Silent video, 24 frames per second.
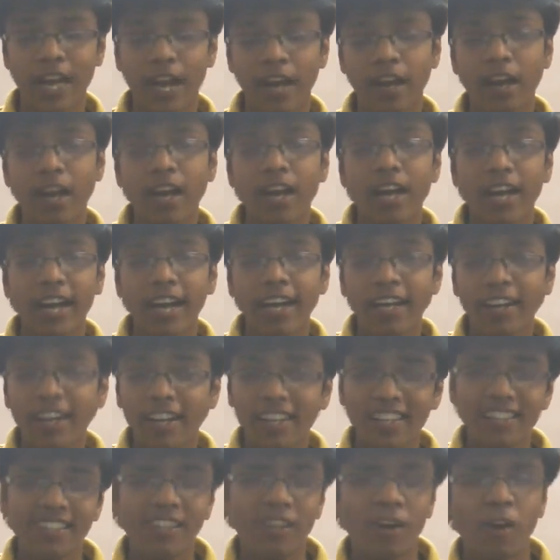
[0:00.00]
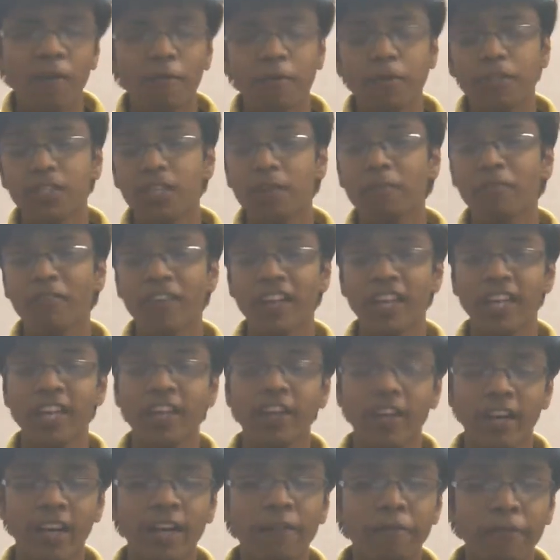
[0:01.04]
and it does offer some very
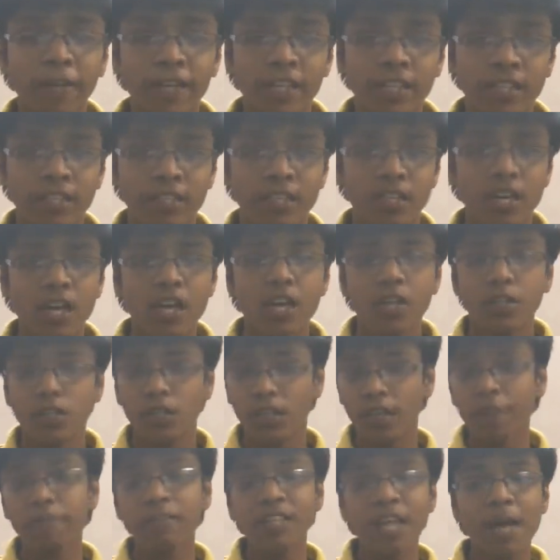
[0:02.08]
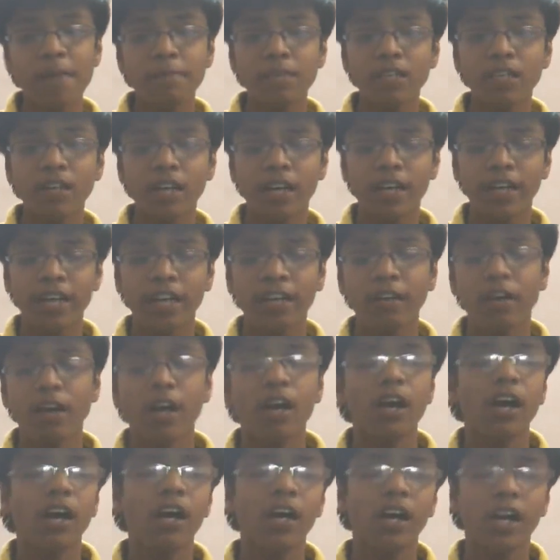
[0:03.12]
great features. So if Samsung
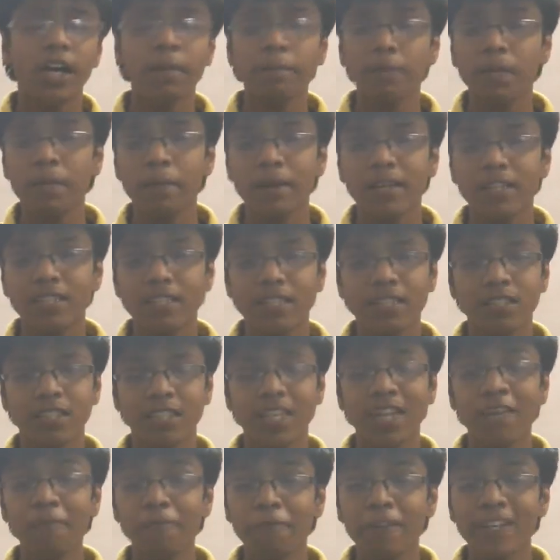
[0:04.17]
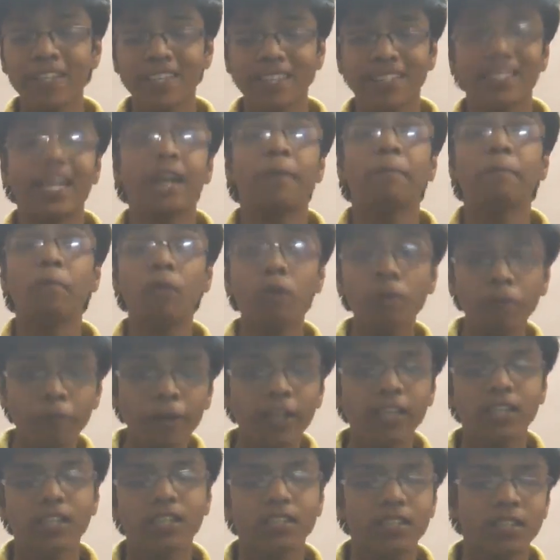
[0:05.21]
again implements the same features and more
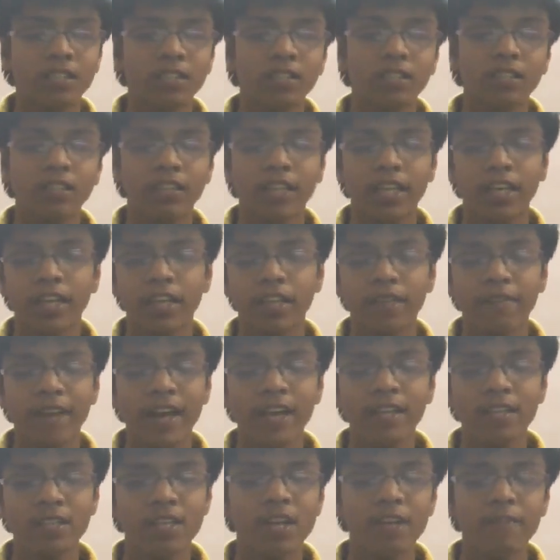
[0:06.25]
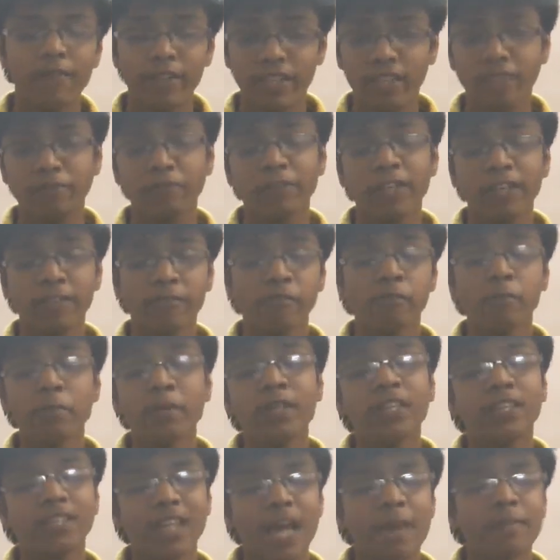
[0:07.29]
features in their device, which would
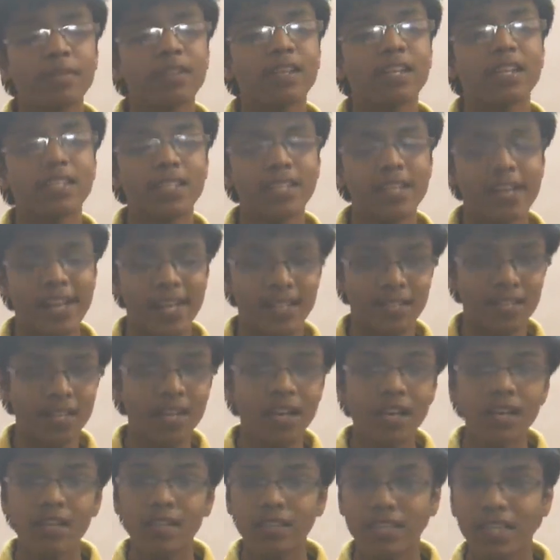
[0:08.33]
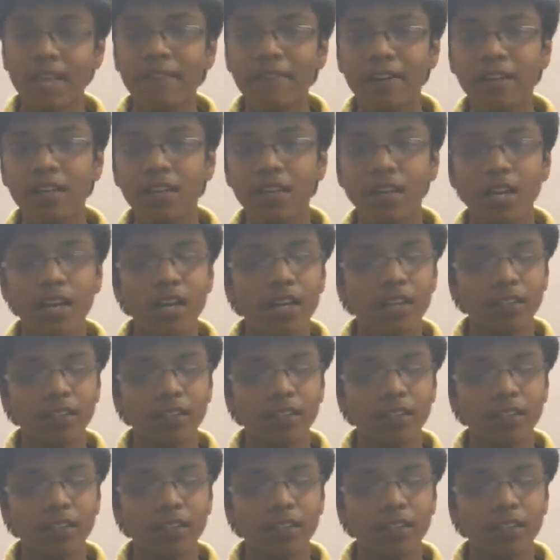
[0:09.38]
be the Samsung Galaxy S7,